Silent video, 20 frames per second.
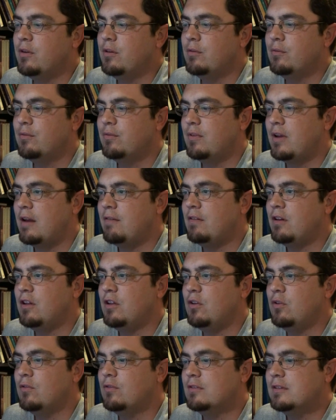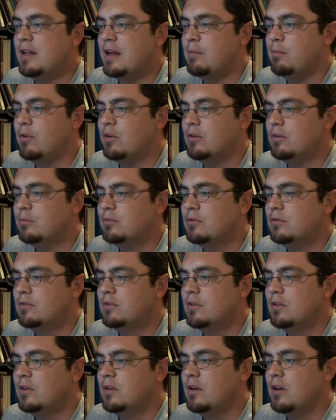get rid of having to use light
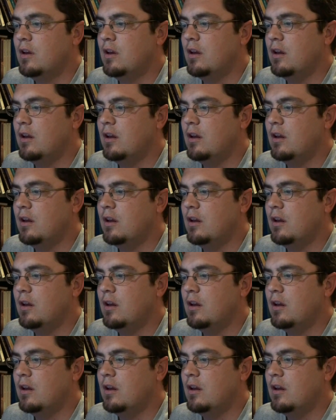bulbs.